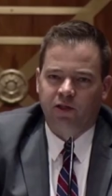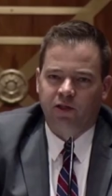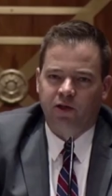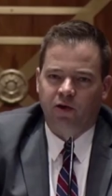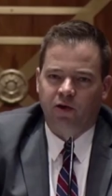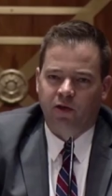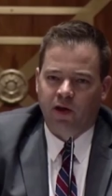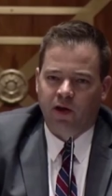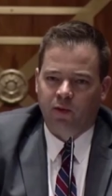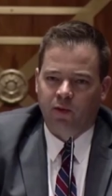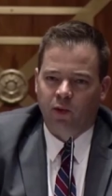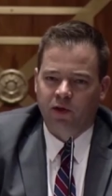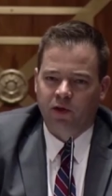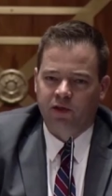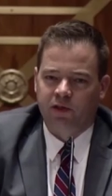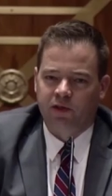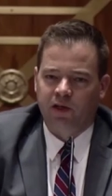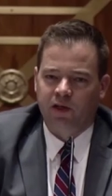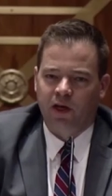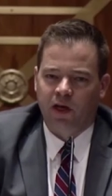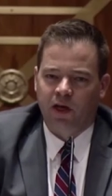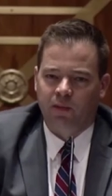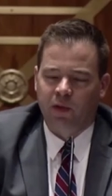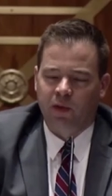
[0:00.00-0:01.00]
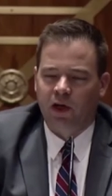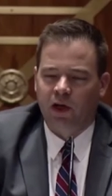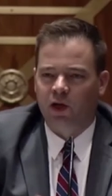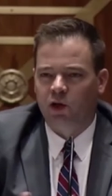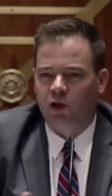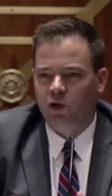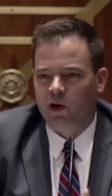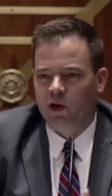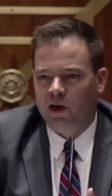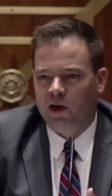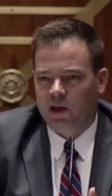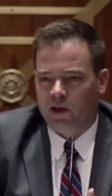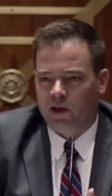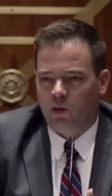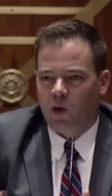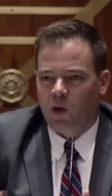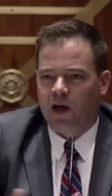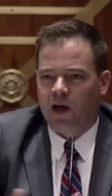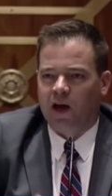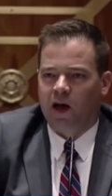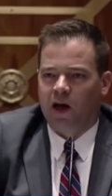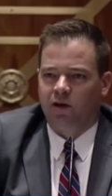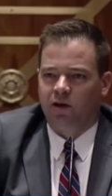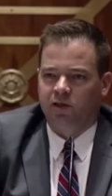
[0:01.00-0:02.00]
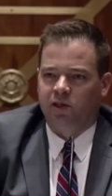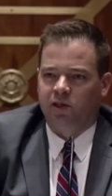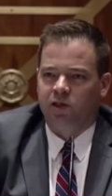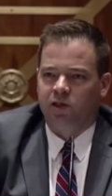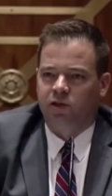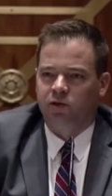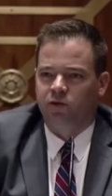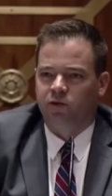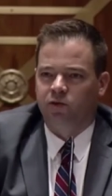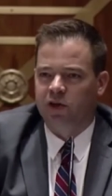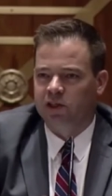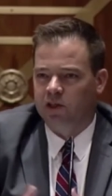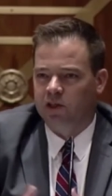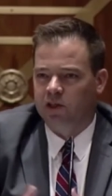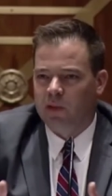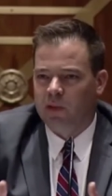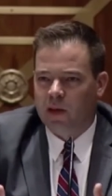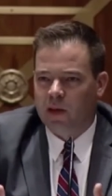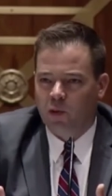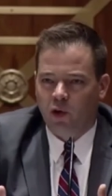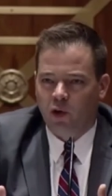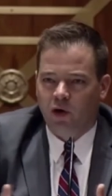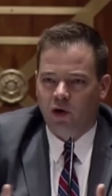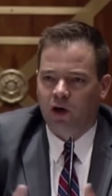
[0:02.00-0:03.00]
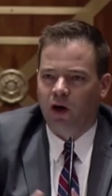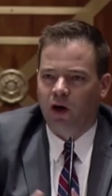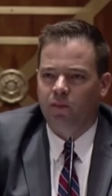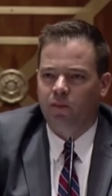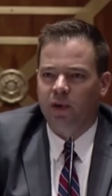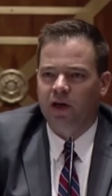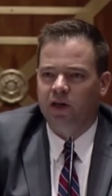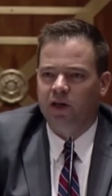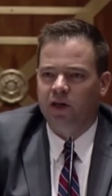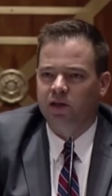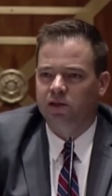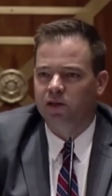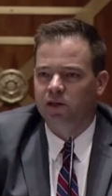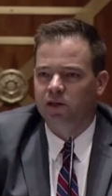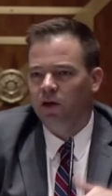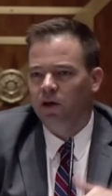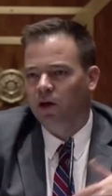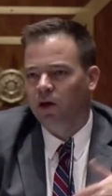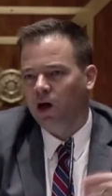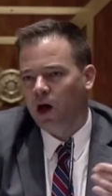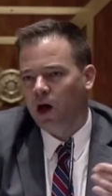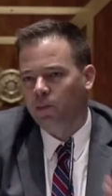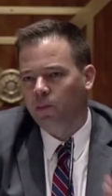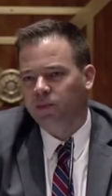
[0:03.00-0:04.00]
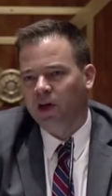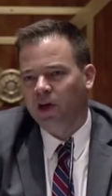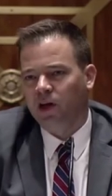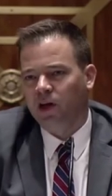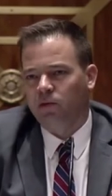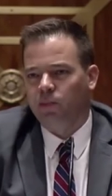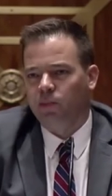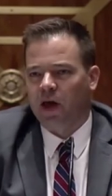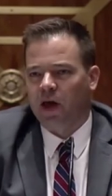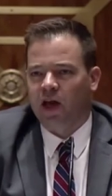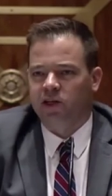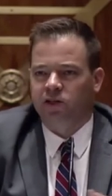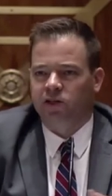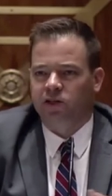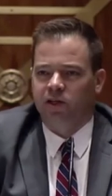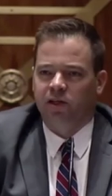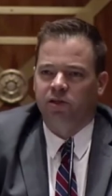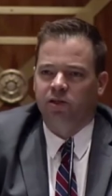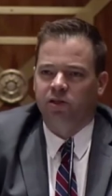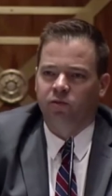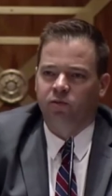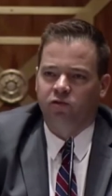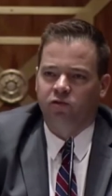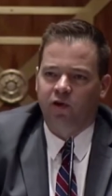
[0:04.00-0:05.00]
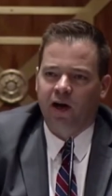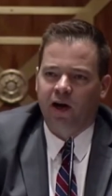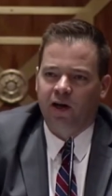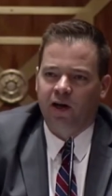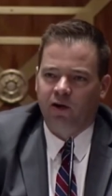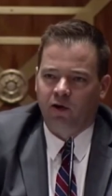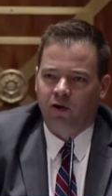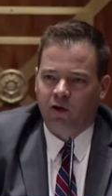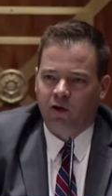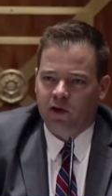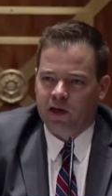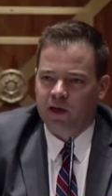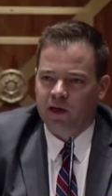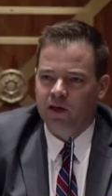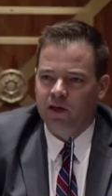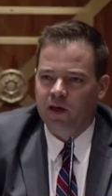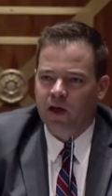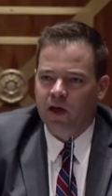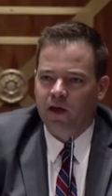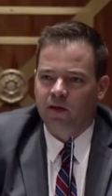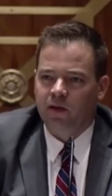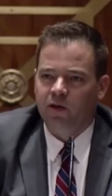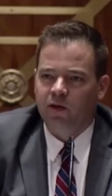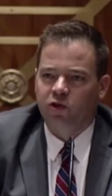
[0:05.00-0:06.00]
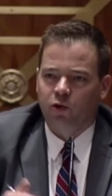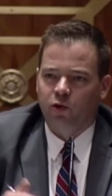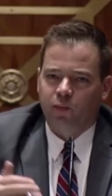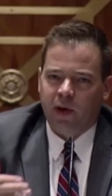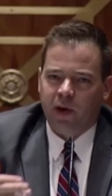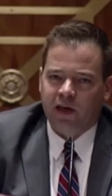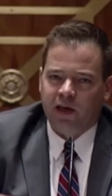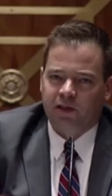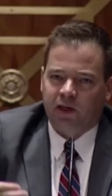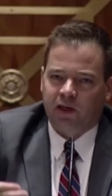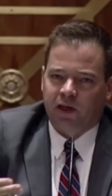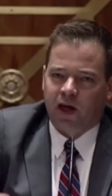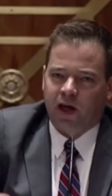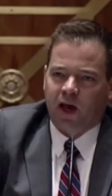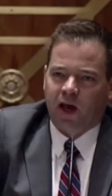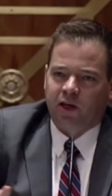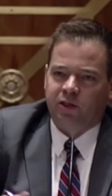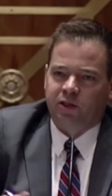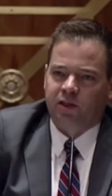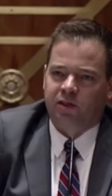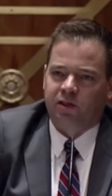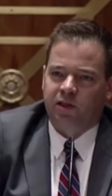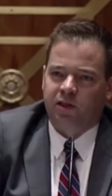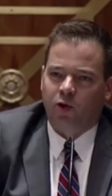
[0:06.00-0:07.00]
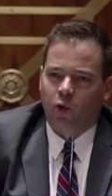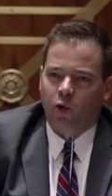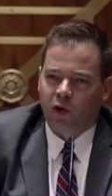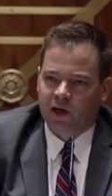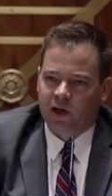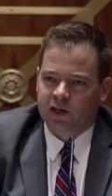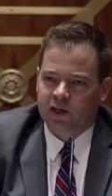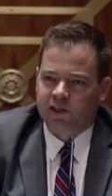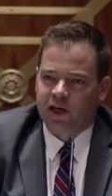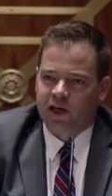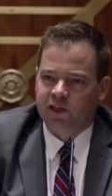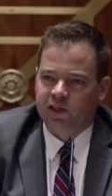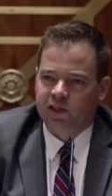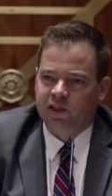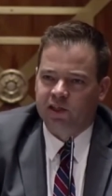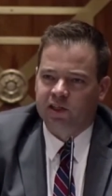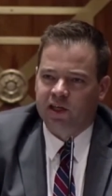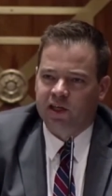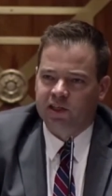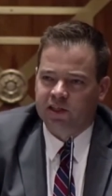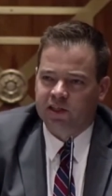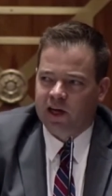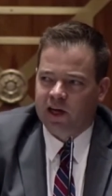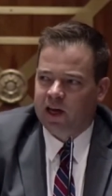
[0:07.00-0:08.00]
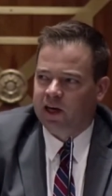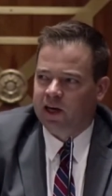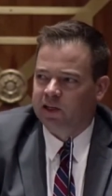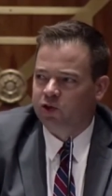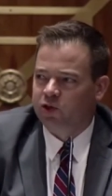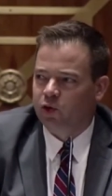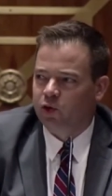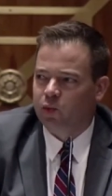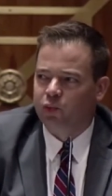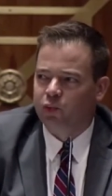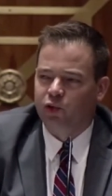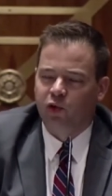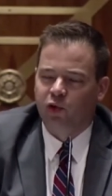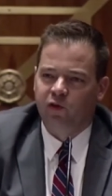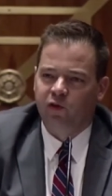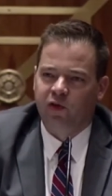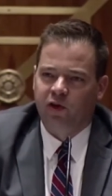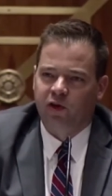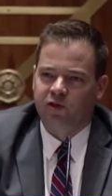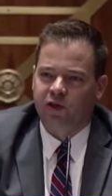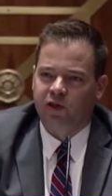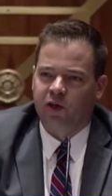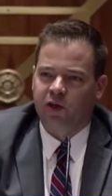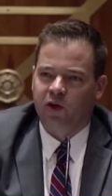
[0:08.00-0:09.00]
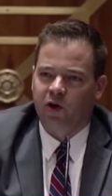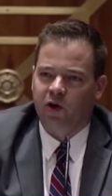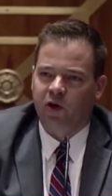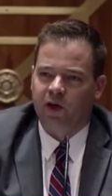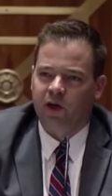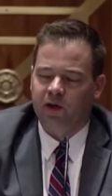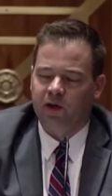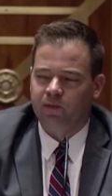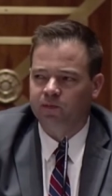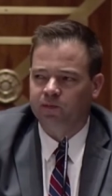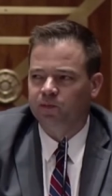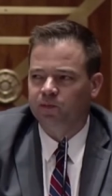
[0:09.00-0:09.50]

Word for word: sir, that was um, included in the White House's recent memo to companies update and patch systems regularly. These are basic actions that organizations can take to improve their security.